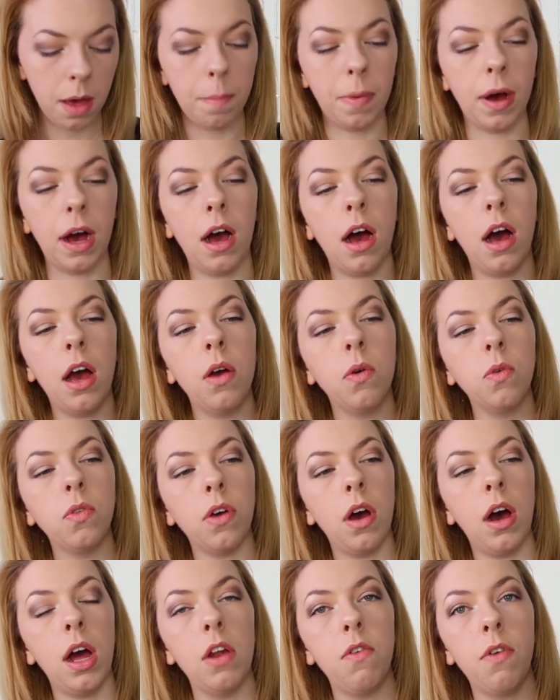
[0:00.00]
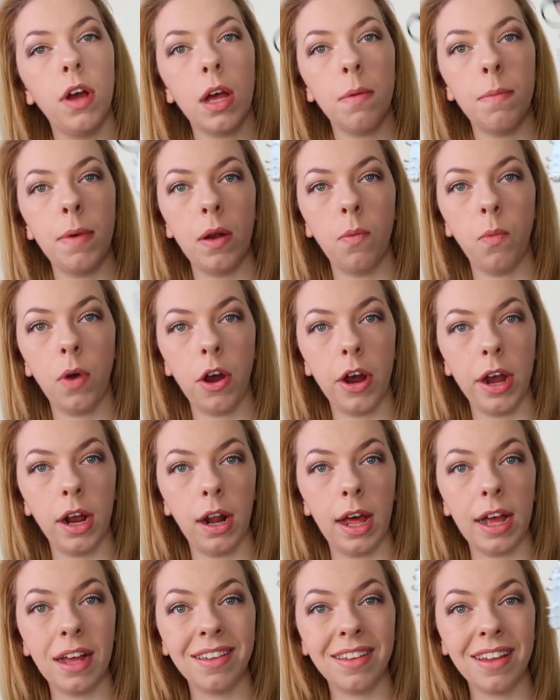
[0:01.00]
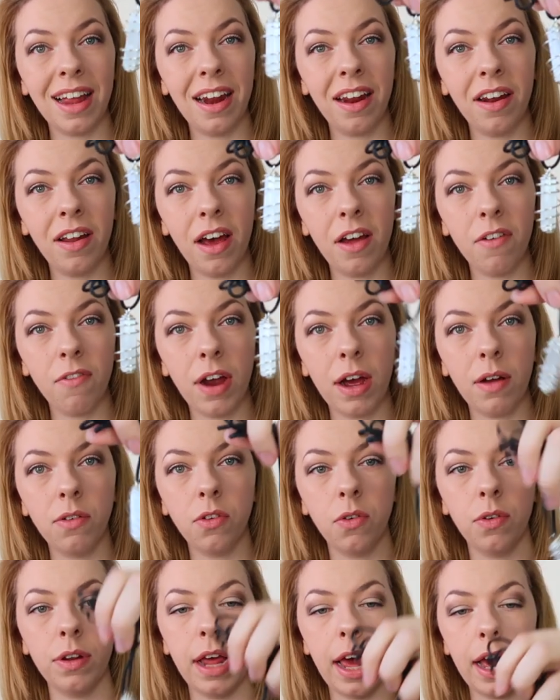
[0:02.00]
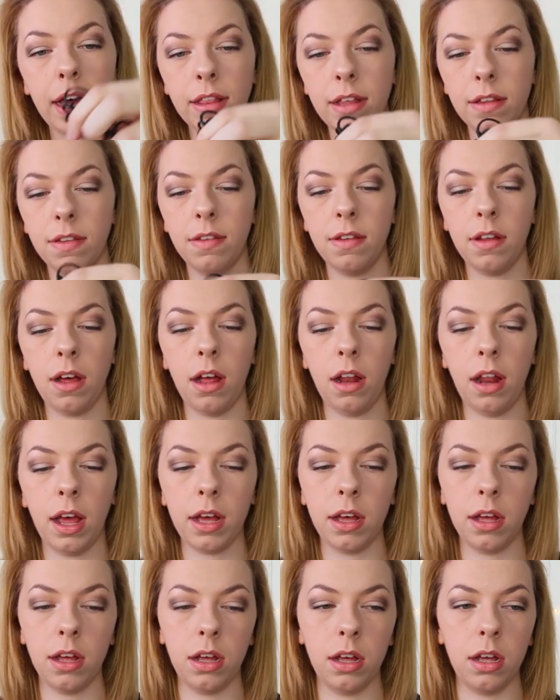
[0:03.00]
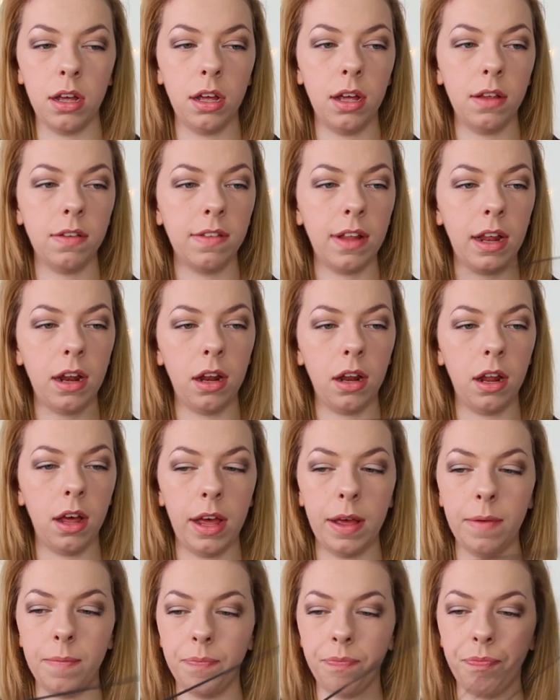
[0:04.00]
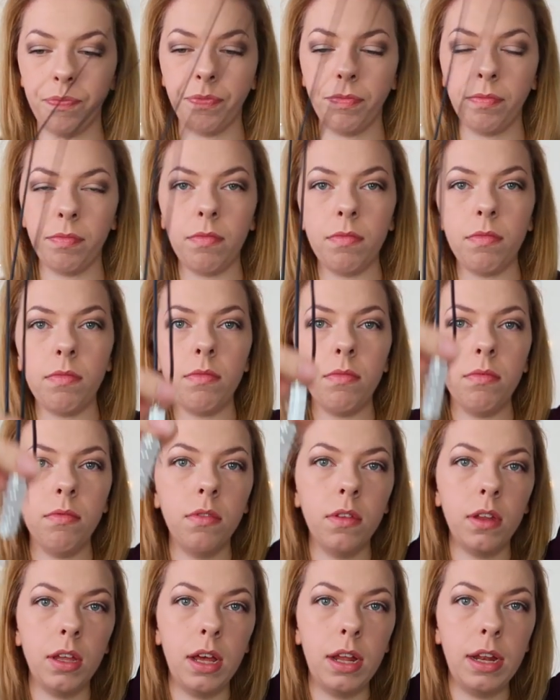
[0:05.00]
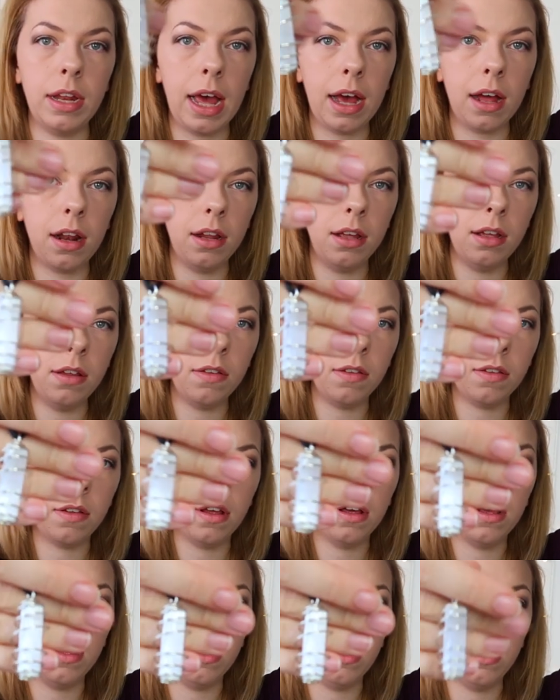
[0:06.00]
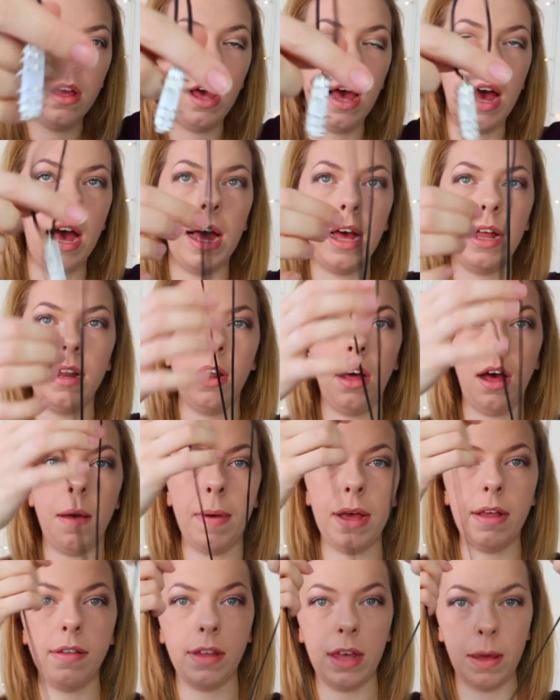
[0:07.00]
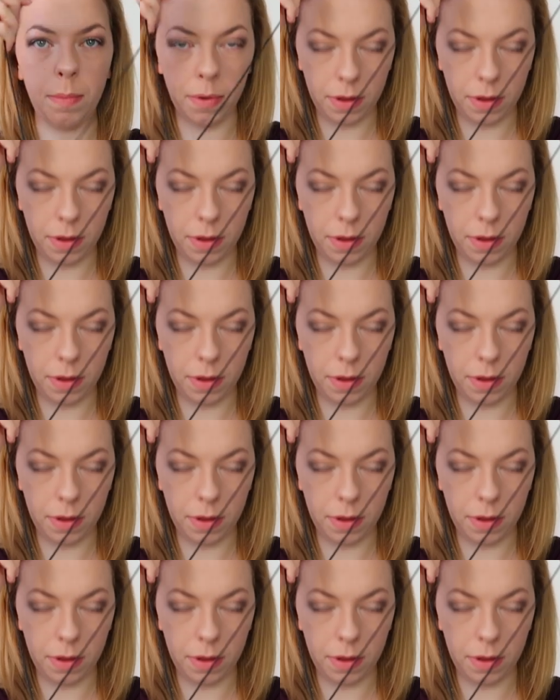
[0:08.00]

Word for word: but I also highly recommend wearing like selenite around your neck. This is like a, a, selenite necklace and I basically